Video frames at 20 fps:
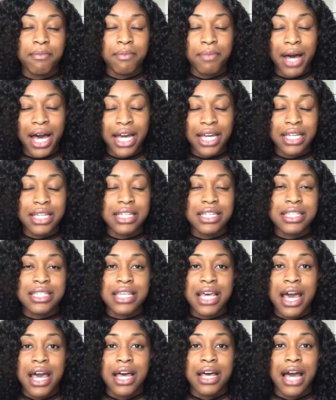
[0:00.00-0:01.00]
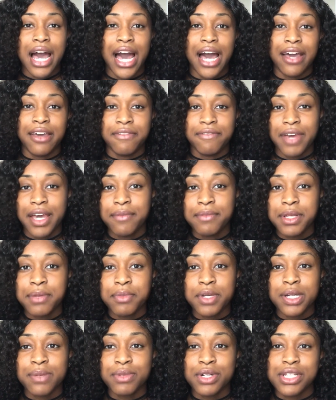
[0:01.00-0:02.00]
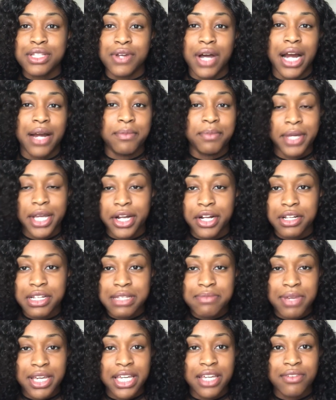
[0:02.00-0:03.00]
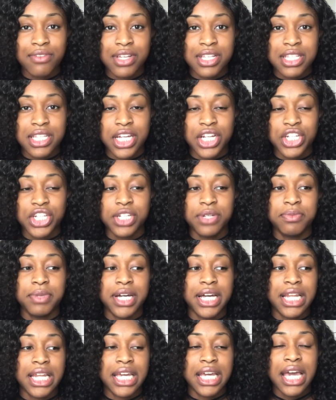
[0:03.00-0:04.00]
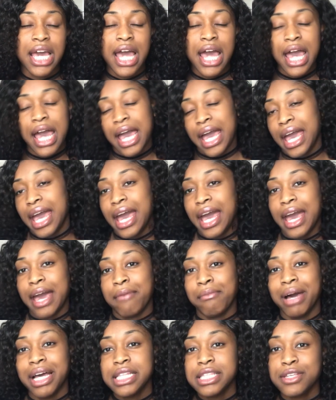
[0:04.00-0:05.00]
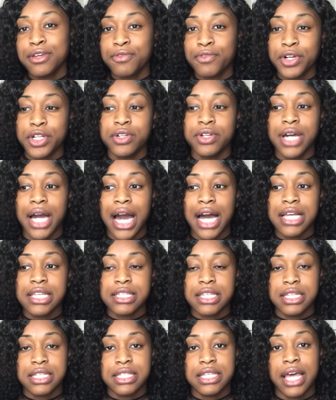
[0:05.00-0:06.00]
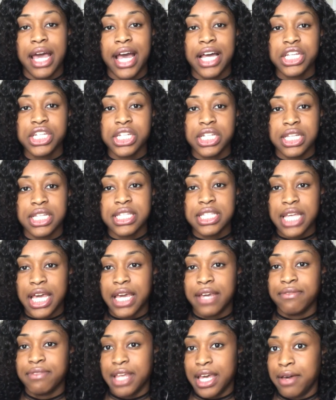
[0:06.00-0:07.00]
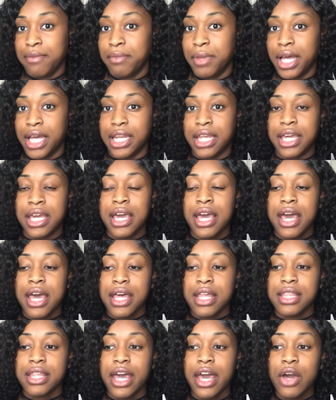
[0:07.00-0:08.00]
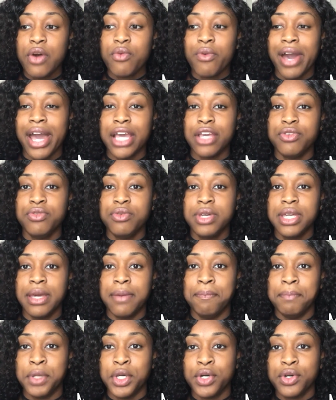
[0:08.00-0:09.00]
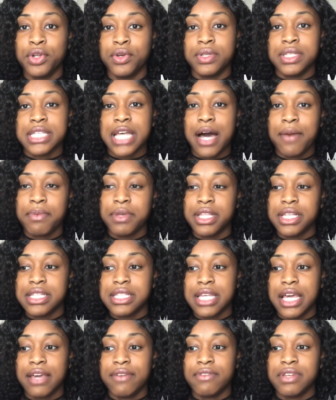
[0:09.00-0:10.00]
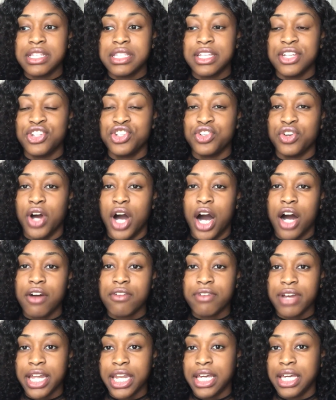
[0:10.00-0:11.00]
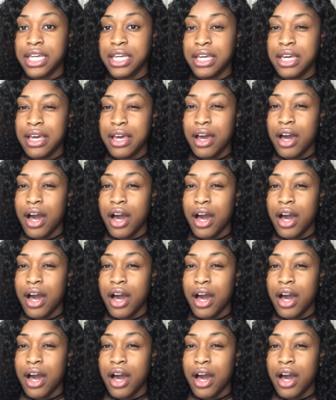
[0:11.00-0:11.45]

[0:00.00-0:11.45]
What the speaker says: pockets, our family members or our parents may give us extra money. And my tip for you guys is to actually save that money. That way you can build on top of the savings that you're already